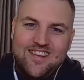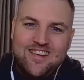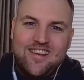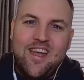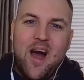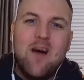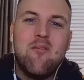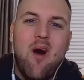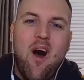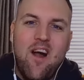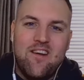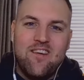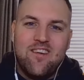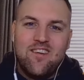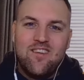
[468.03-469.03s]
Come
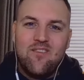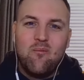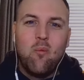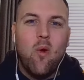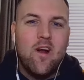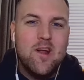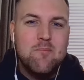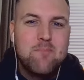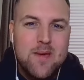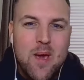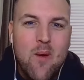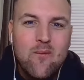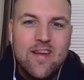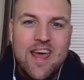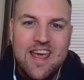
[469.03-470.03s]
on. What a
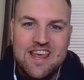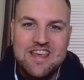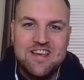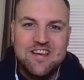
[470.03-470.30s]
beauty.